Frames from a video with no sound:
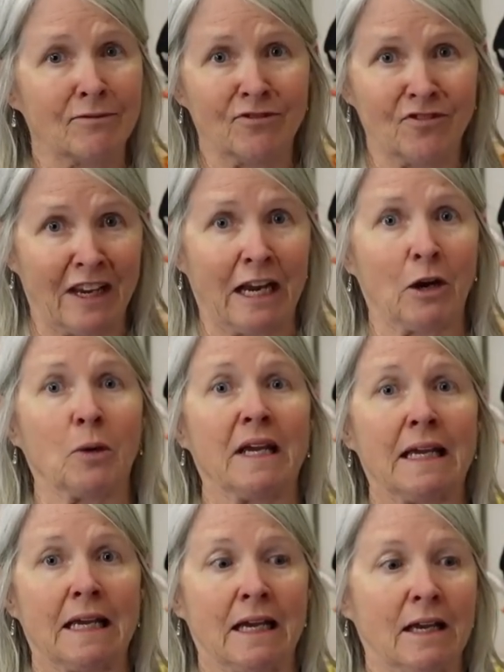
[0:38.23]

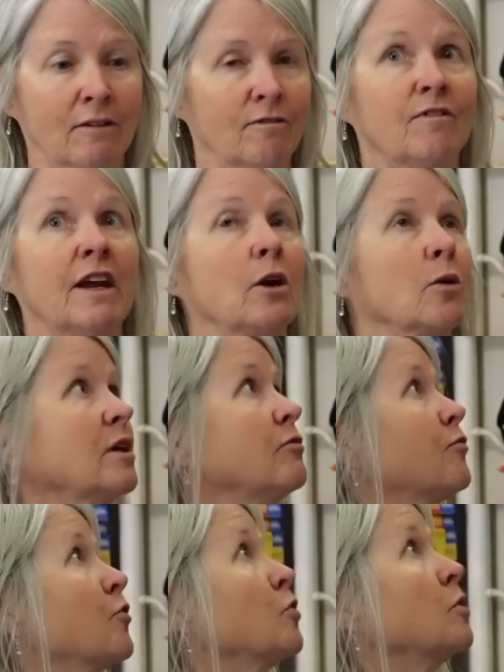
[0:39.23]
very, very
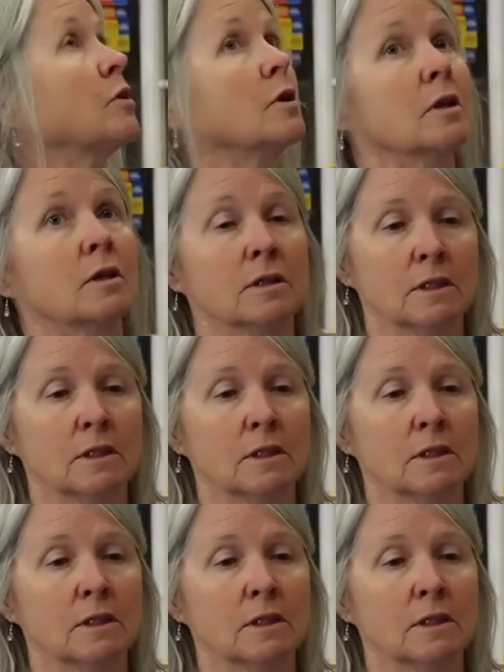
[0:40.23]
frugal.